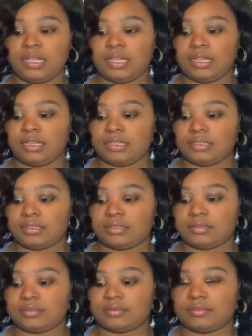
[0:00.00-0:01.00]

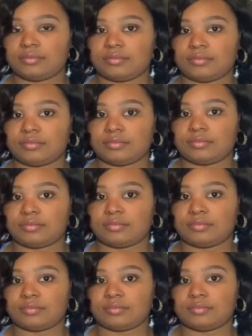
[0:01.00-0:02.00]

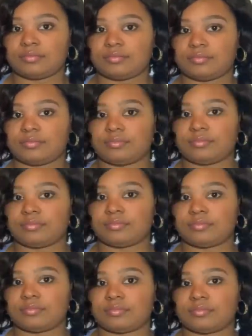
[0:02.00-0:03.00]

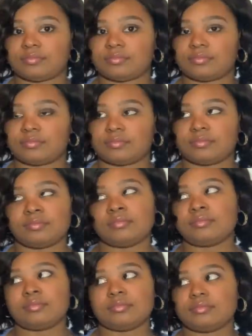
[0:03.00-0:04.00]

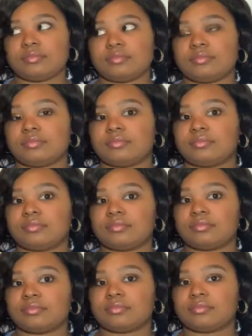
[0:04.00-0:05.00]

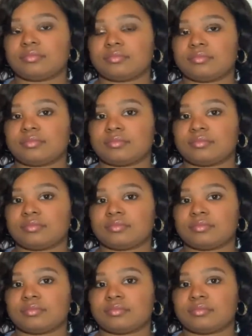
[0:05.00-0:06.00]

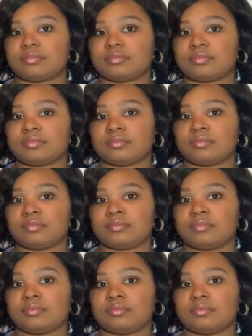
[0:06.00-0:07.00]

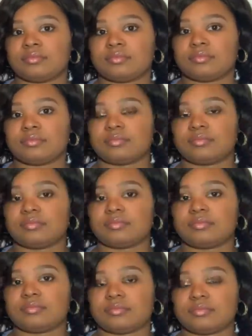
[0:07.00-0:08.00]
(not speaking)